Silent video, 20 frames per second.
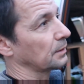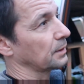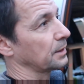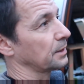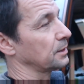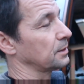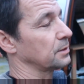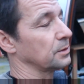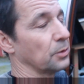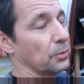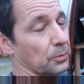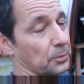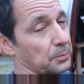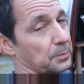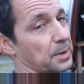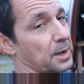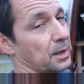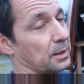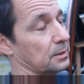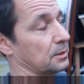And he's
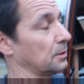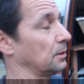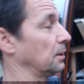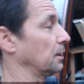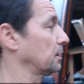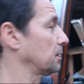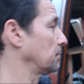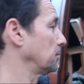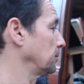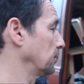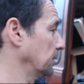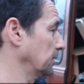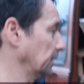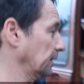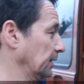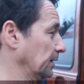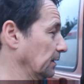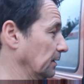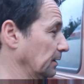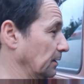going back to liquor
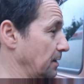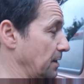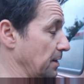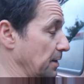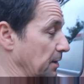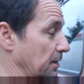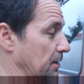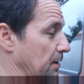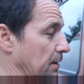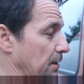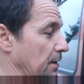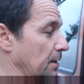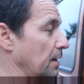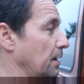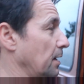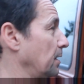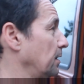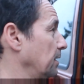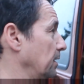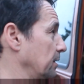running, I think.
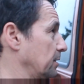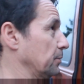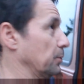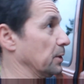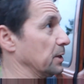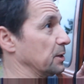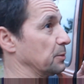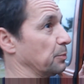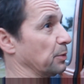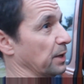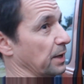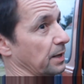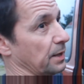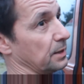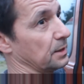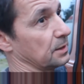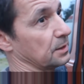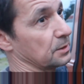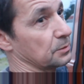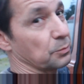And that's what his
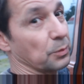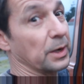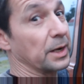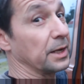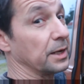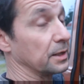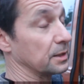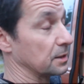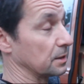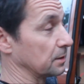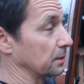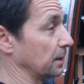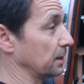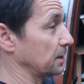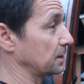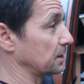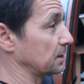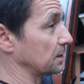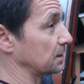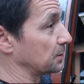plan is when he gets his
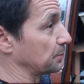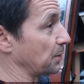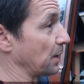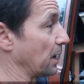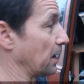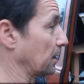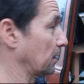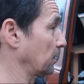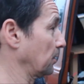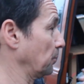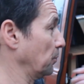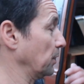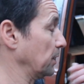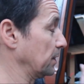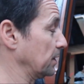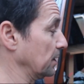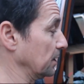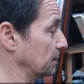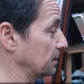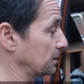license back
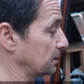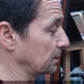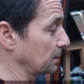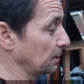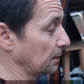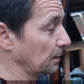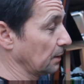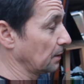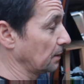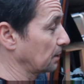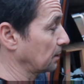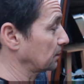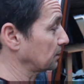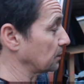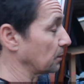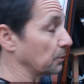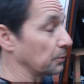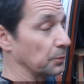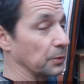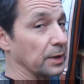with this.
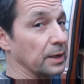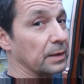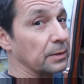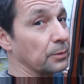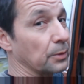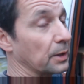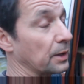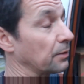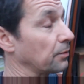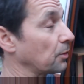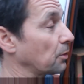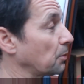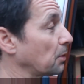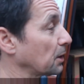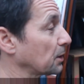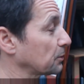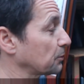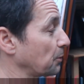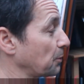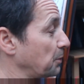So, well, whatever
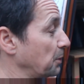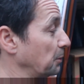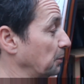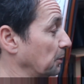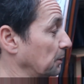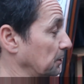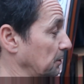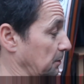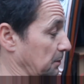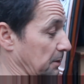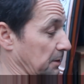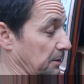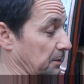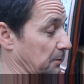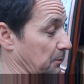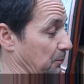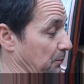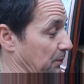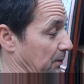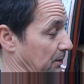works for people,
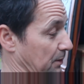yeah.